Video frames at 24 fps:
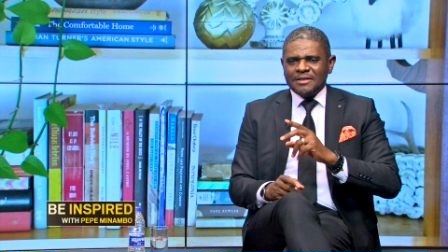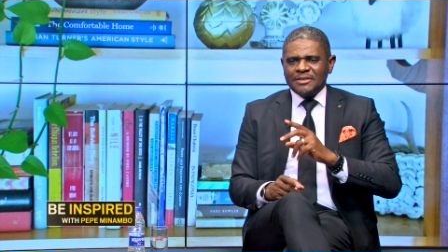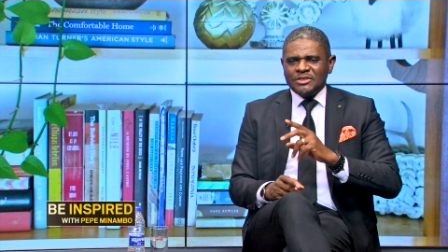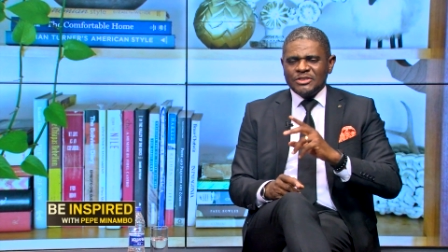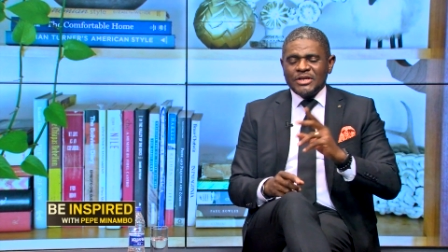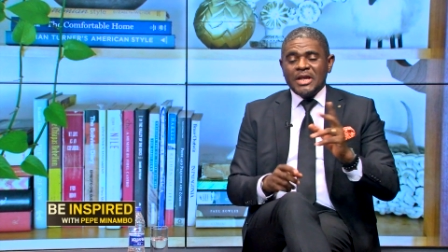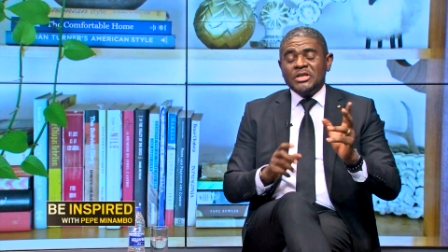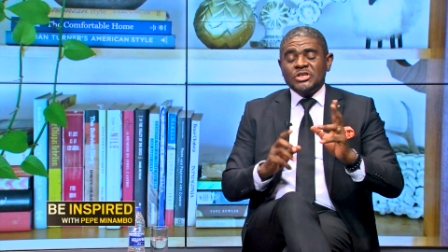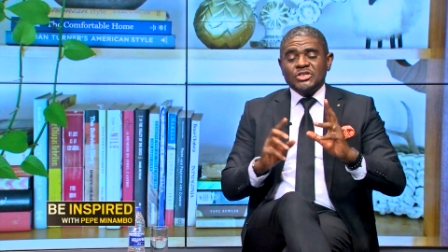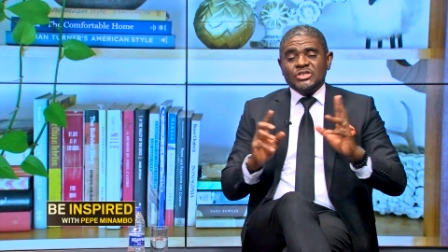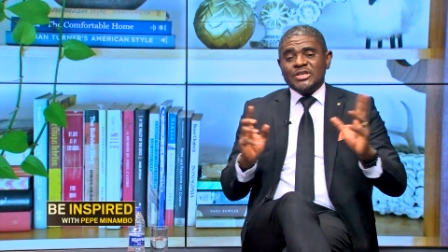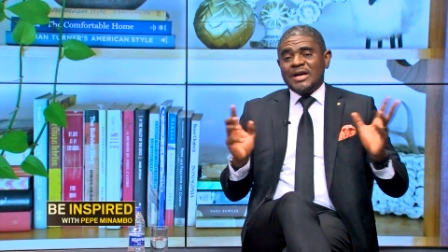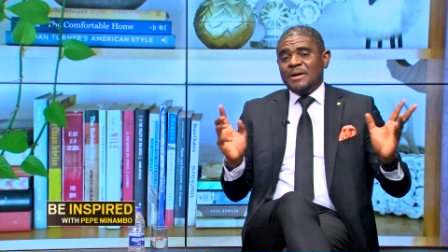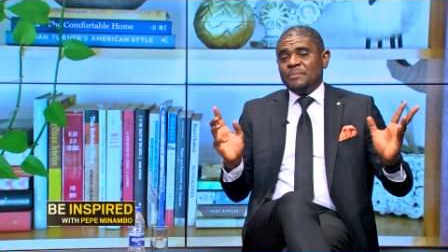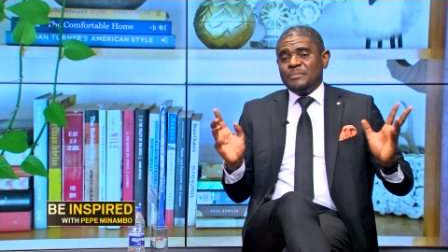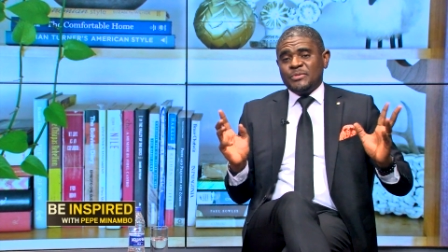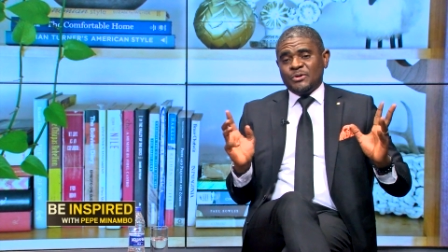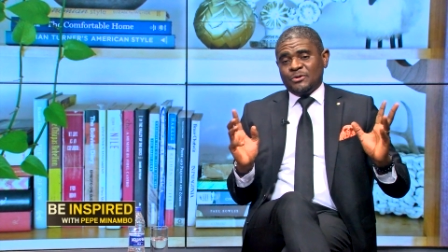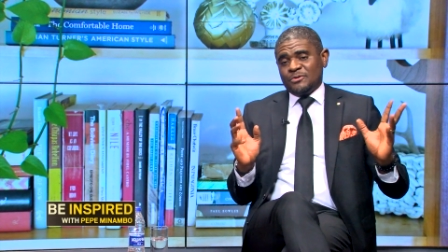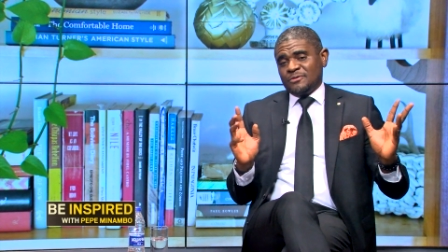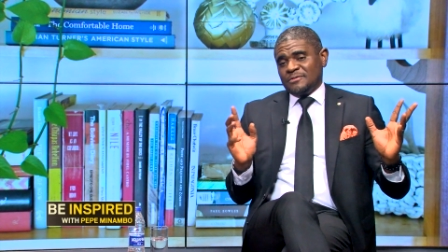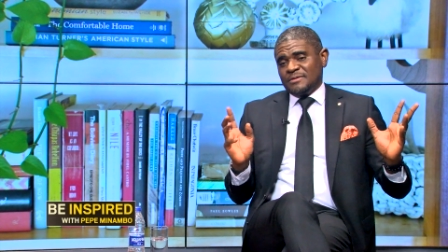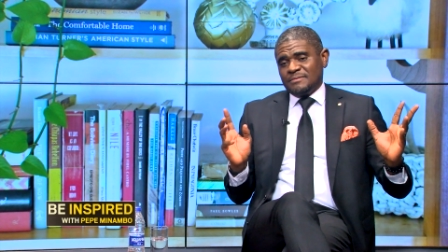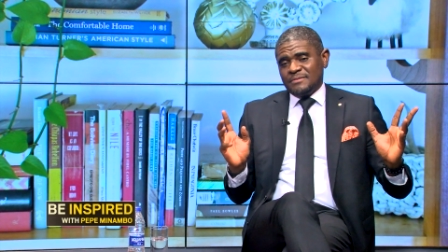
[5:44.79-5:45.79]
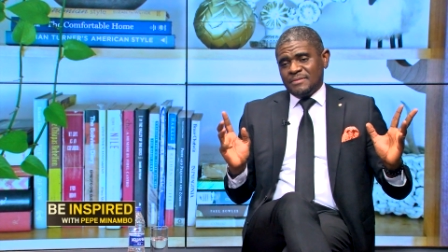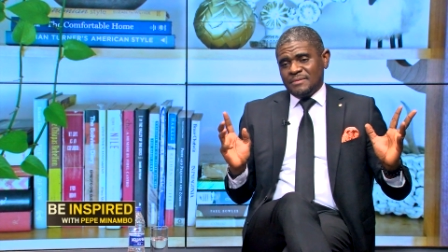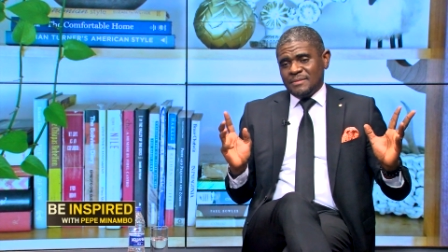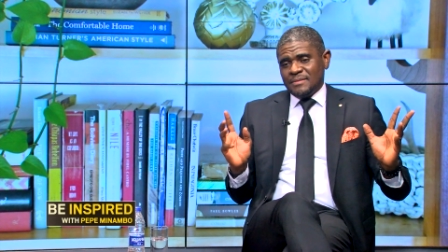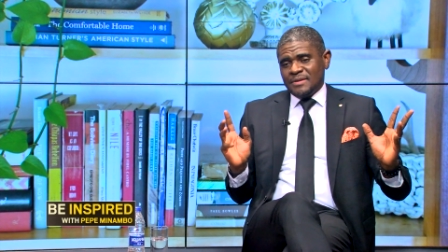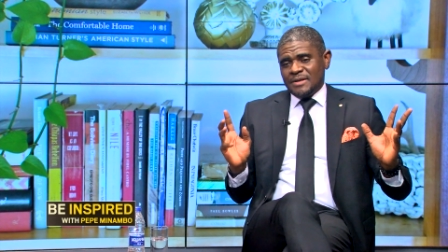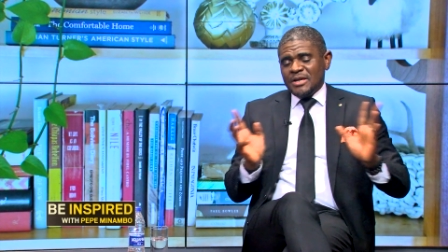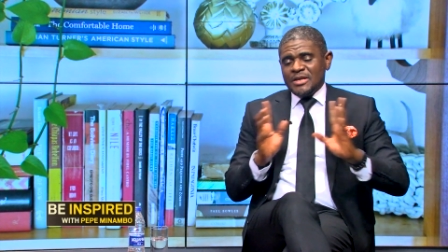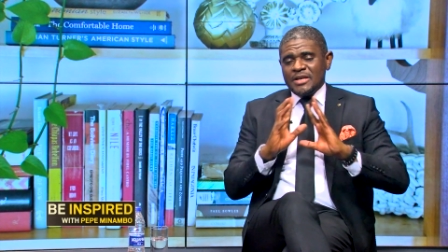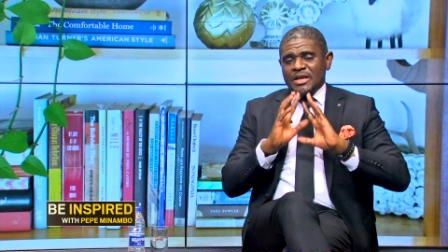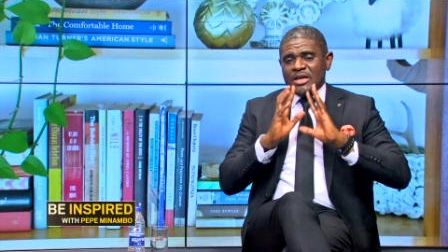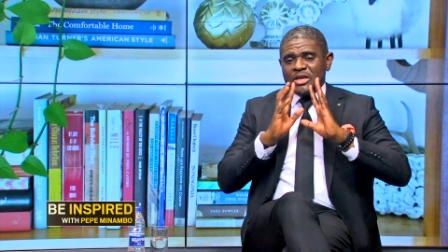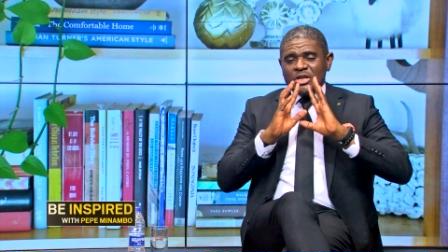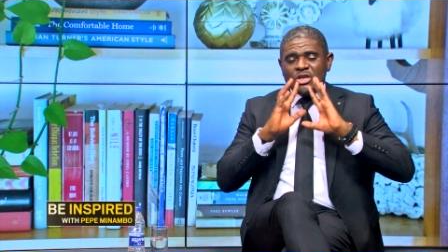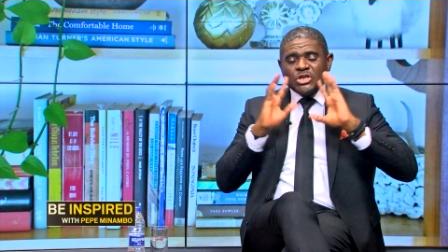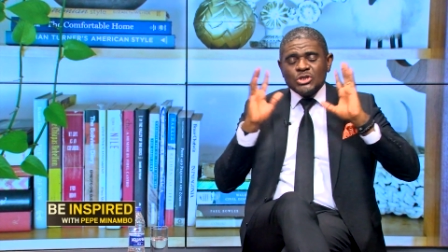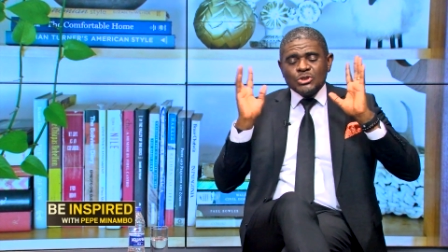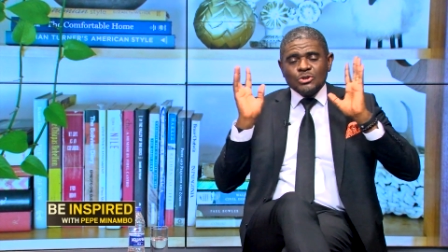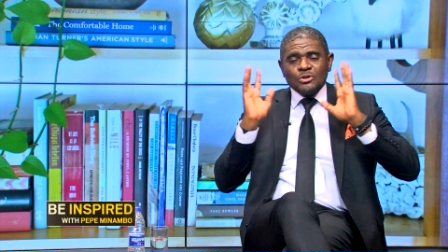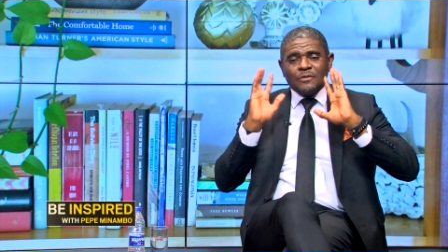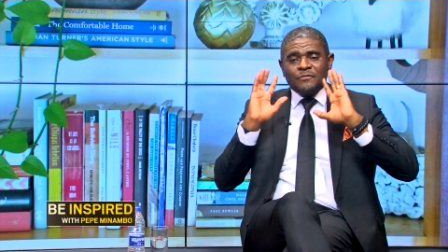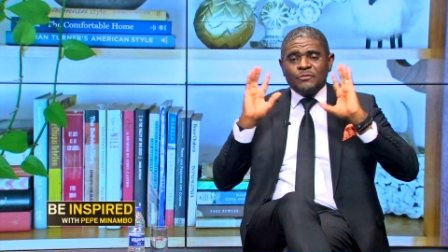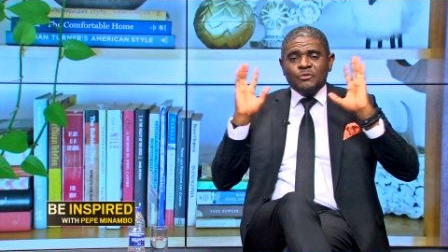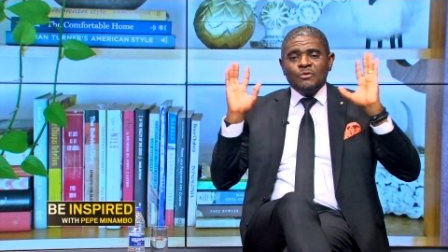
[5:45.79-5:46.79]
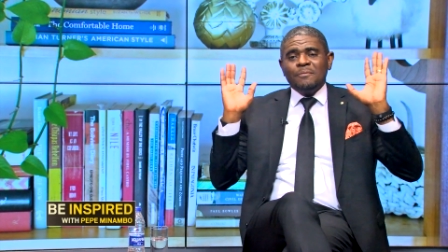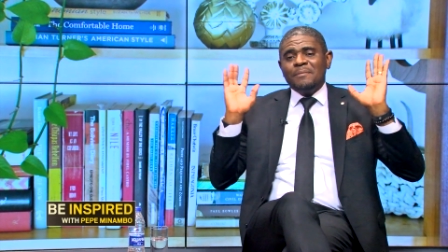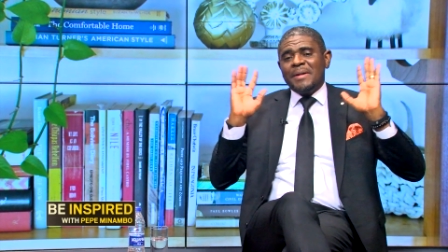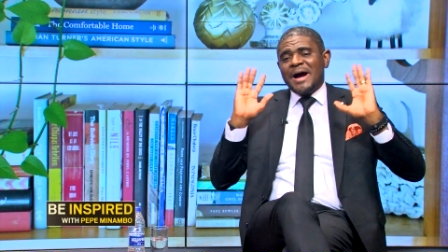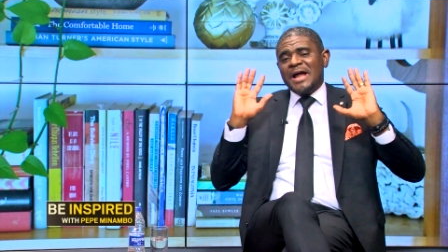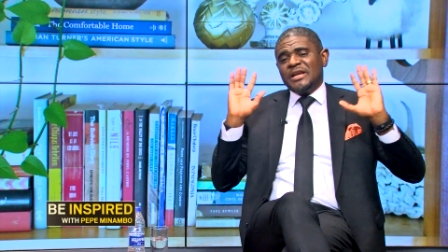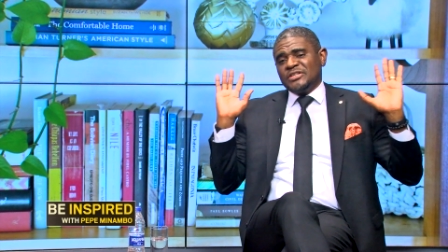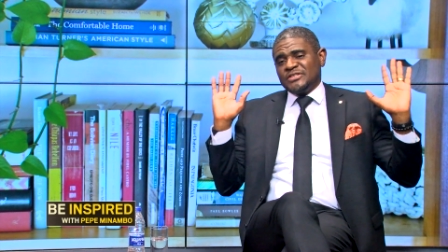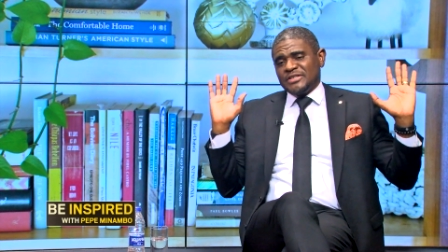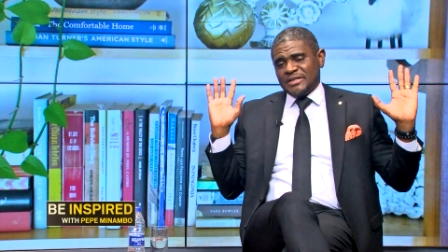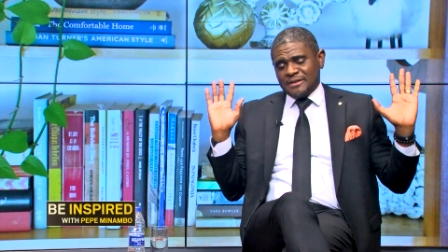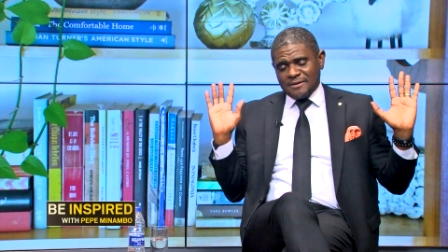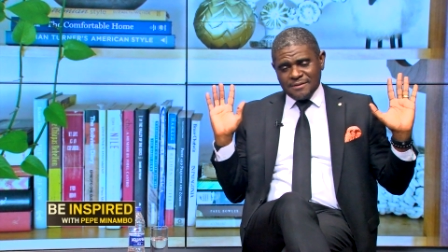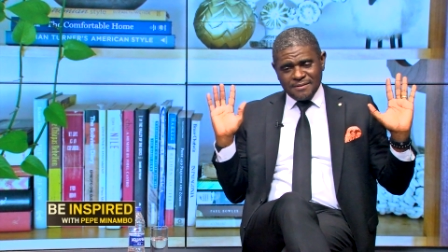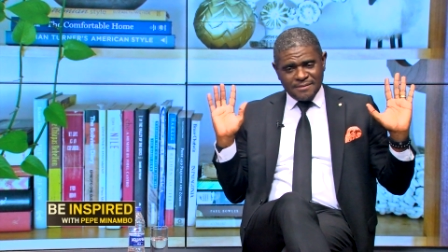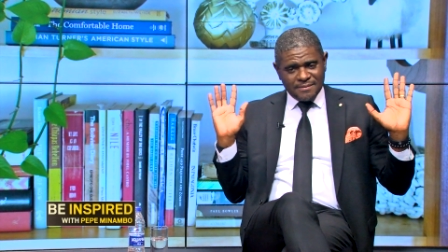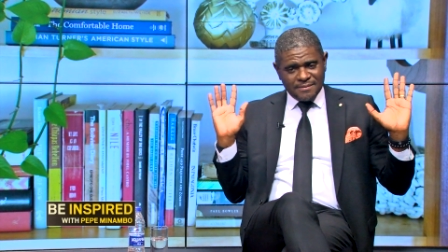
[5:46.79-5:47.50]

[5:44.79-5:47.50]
change champion in the history of humanity.